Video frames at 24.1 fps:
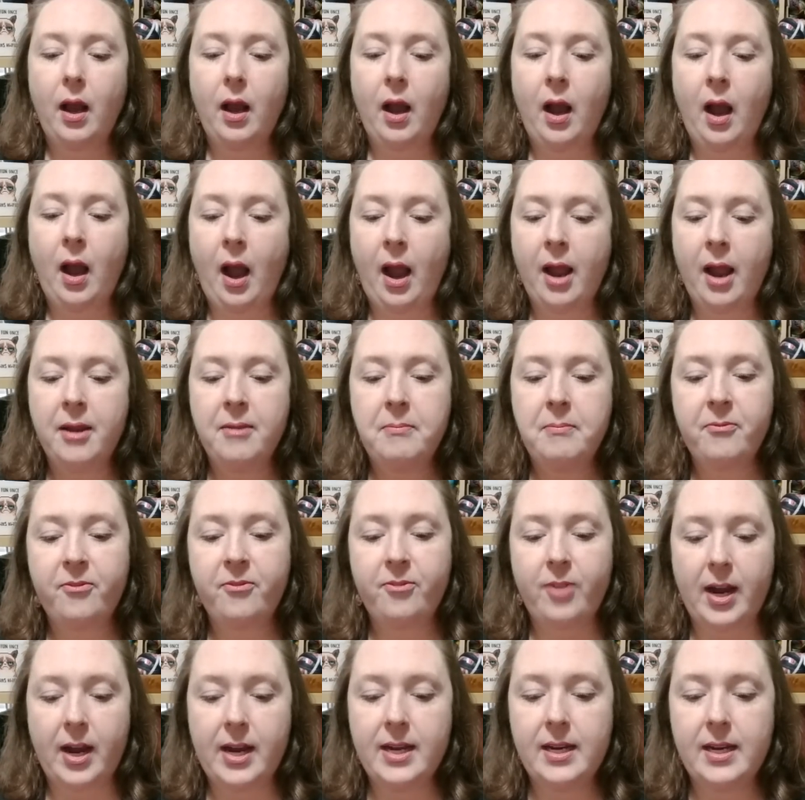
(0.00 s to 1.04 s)
I am
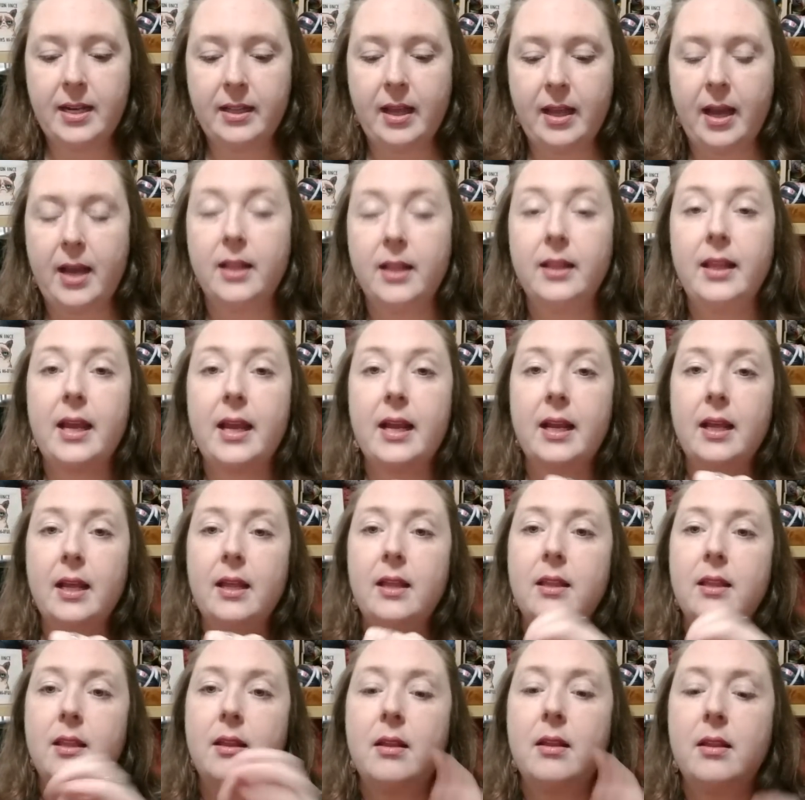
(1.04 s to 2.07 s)
finding that like
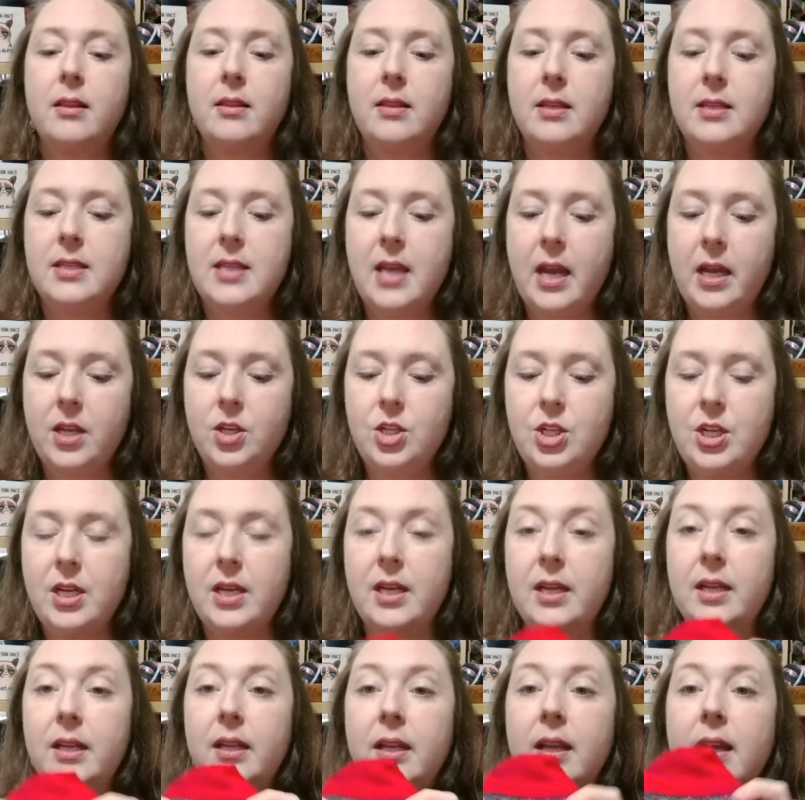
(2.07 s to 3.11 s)
the
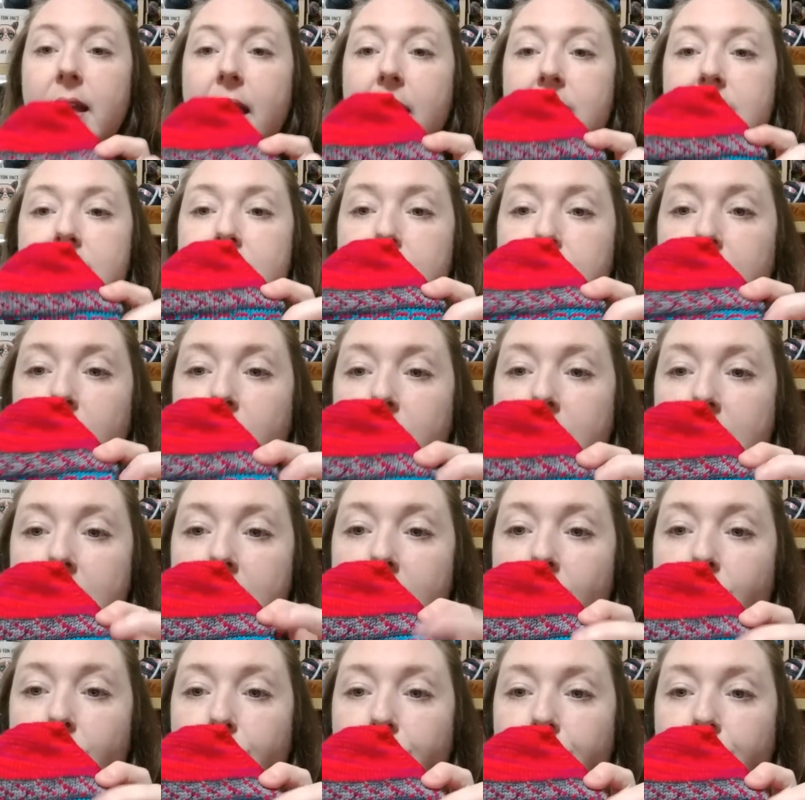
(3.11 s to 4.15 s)
tension ends up
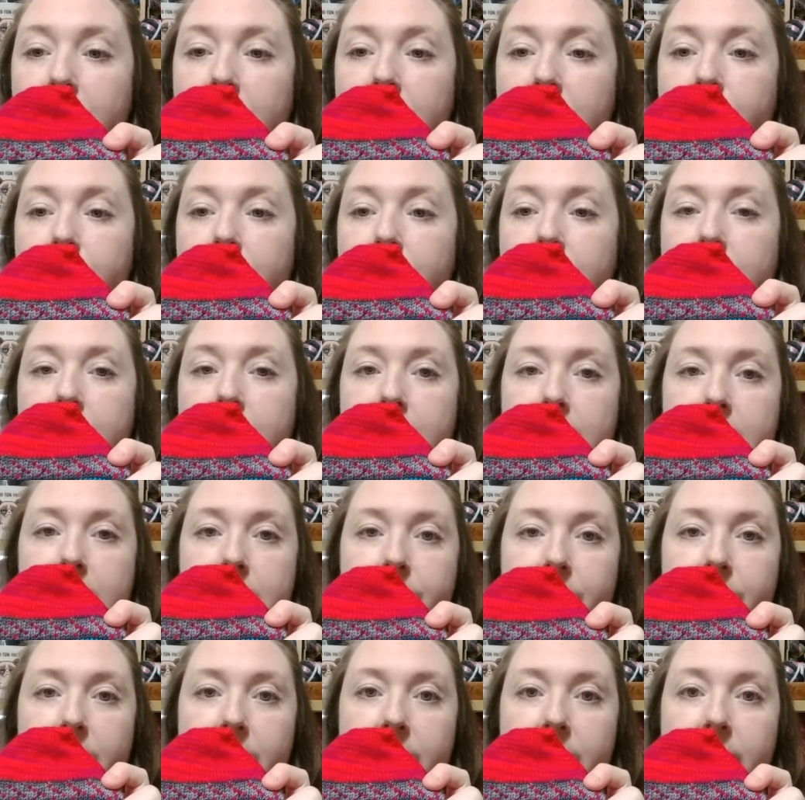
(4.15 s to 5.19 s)
looking really, really
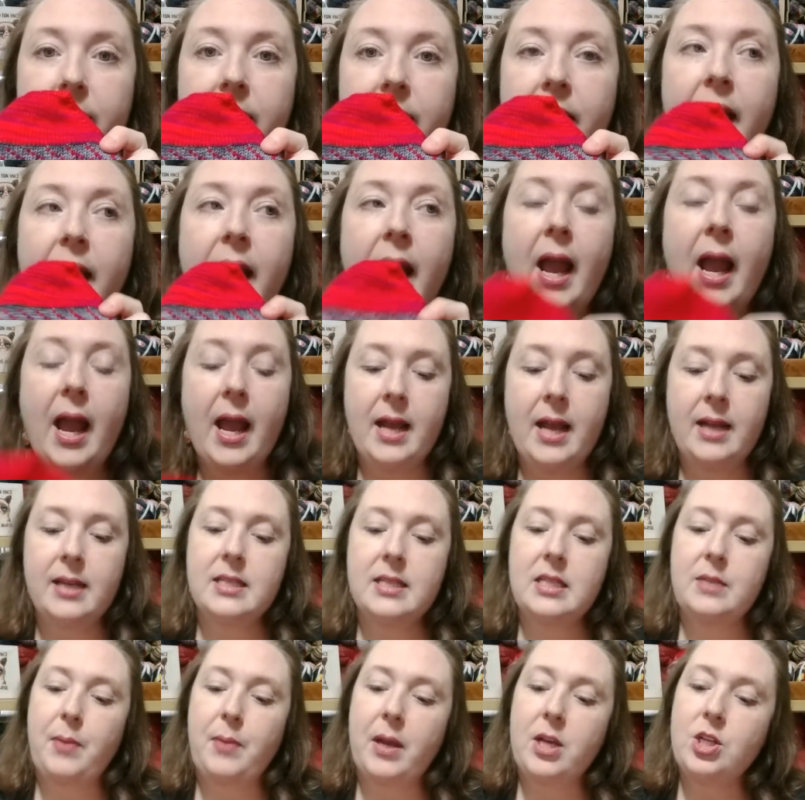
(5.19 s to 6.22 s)
even, and
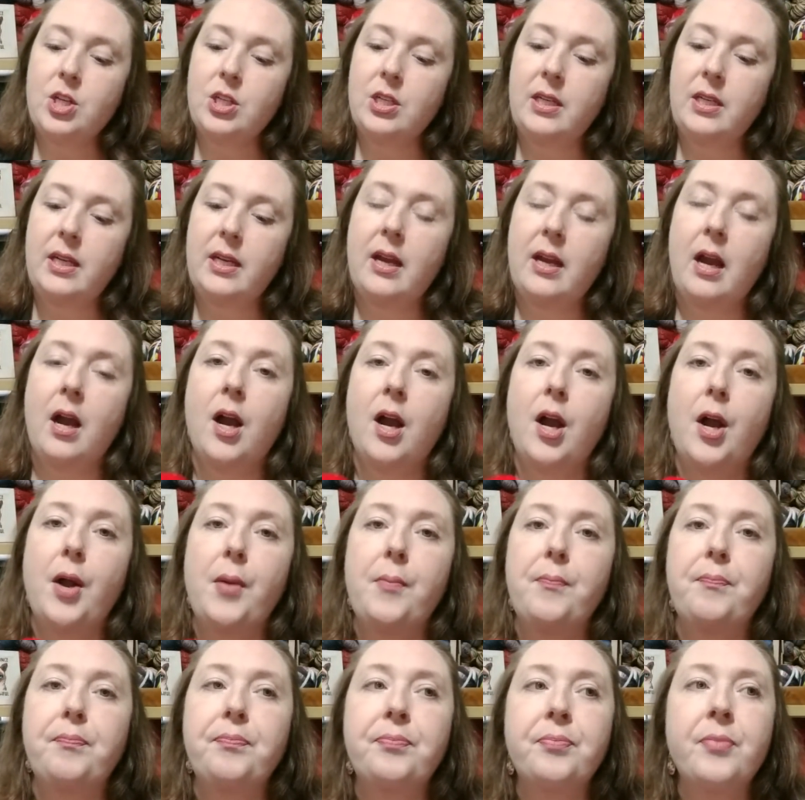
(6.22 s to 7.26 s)
especially
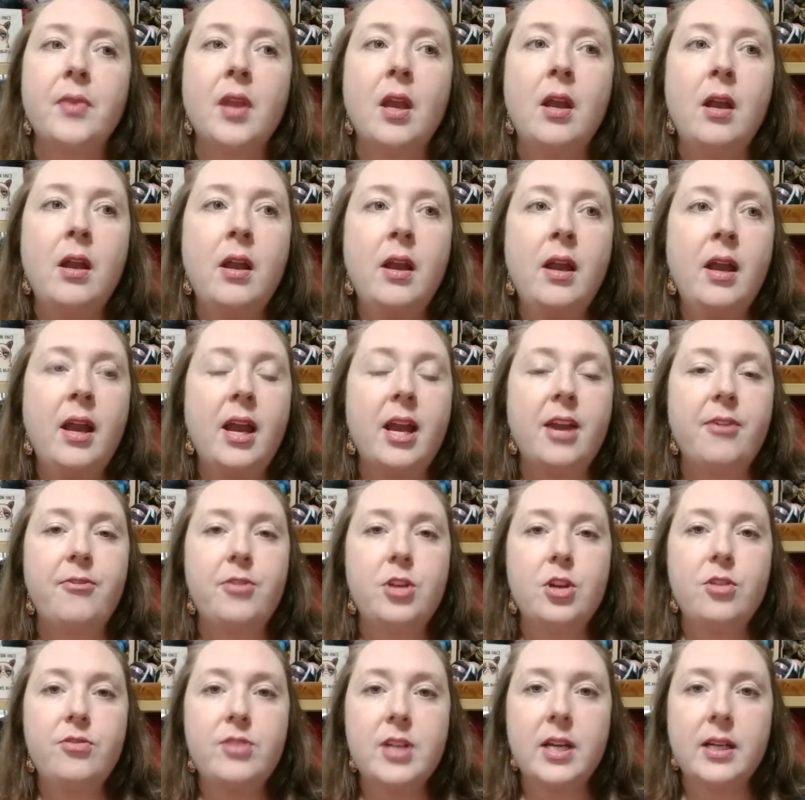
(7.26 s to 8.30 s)
if
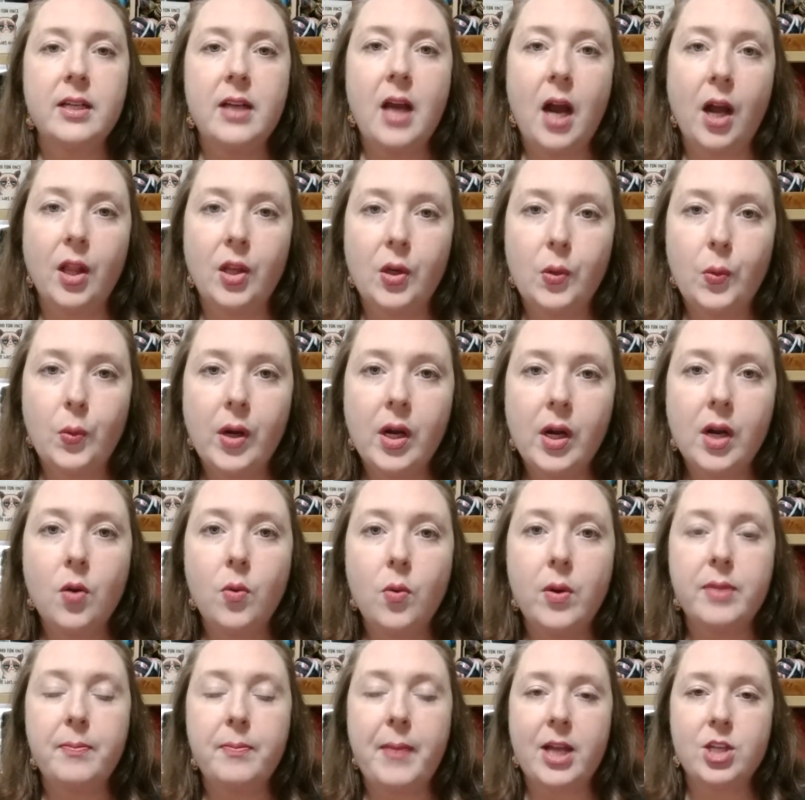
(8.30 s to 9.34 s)
you've done color work
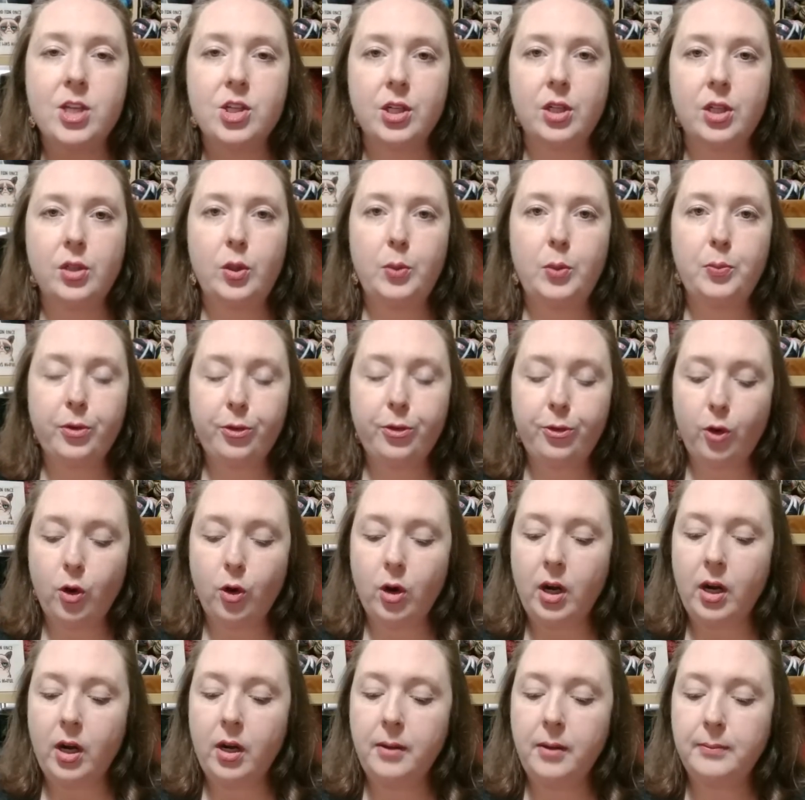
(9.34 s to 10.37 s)
with magic loop
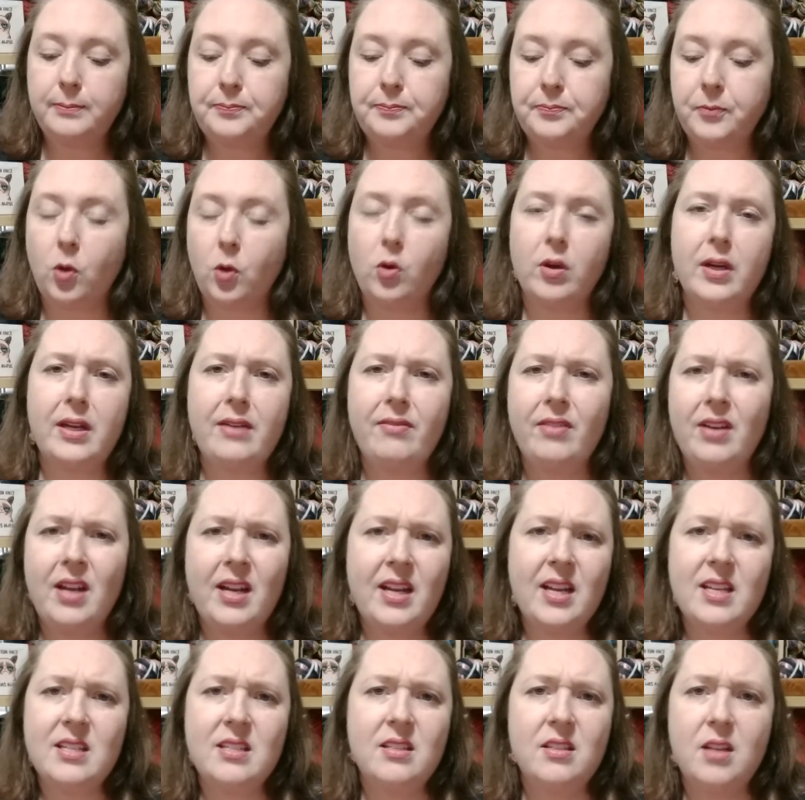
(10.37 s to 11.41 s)
before, or even I
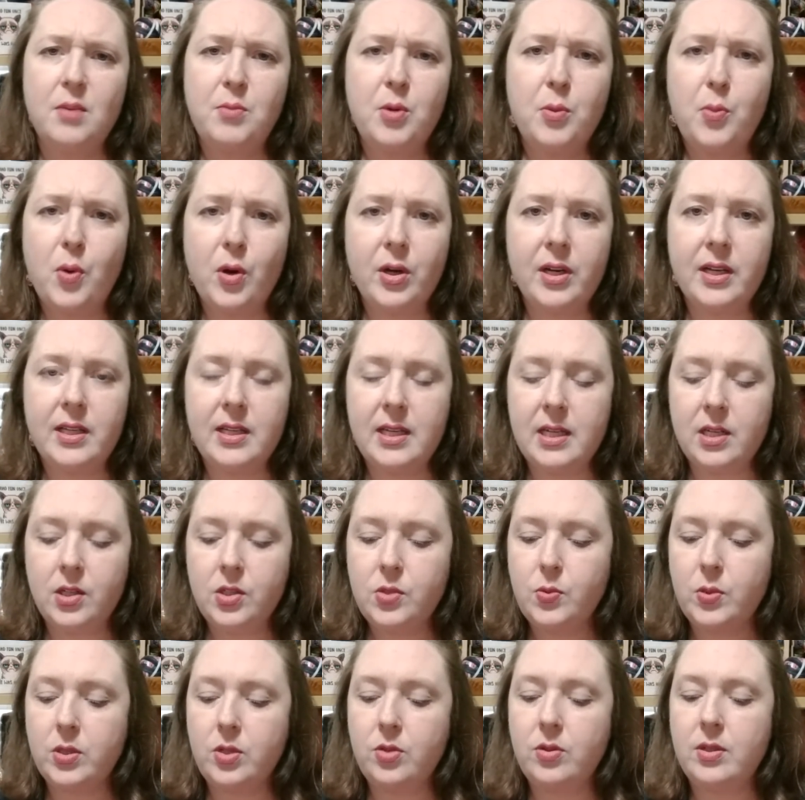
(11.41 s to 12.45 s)
guess double pointed
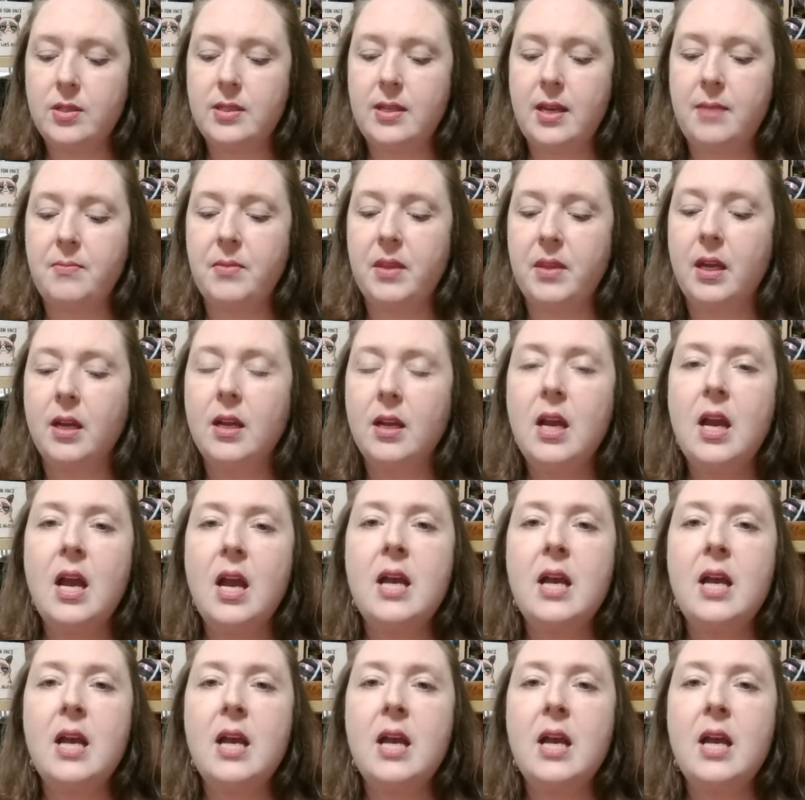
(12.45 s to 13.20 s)
needles would do the same thing.